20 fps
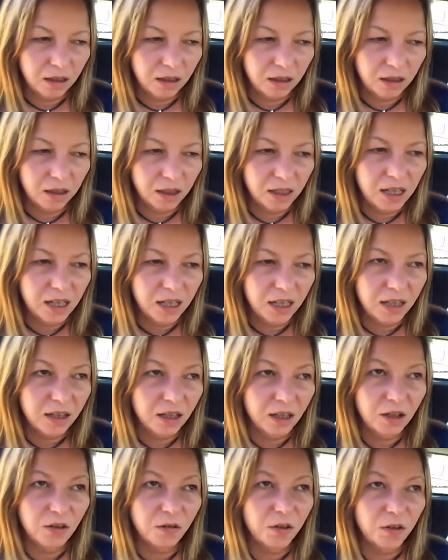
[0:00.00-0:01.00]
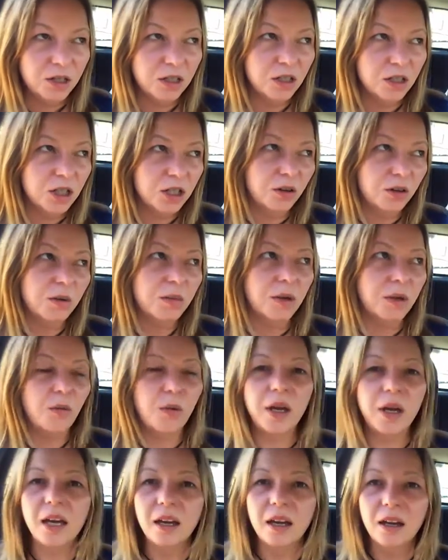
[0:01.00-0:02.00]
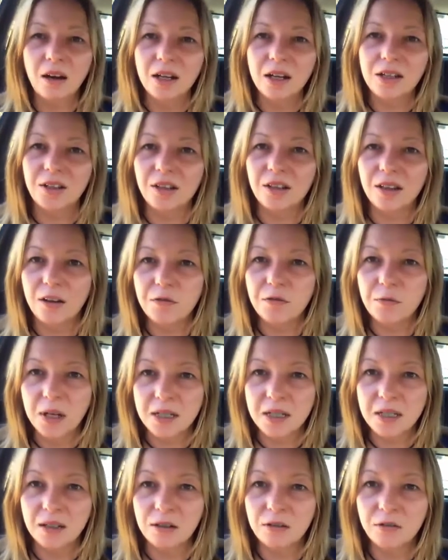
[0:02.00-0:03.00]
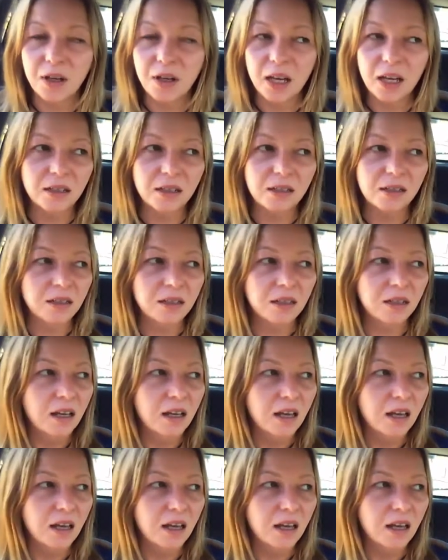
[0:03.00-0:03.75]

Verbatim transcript: clearly the universe is showing me where I don't love myself and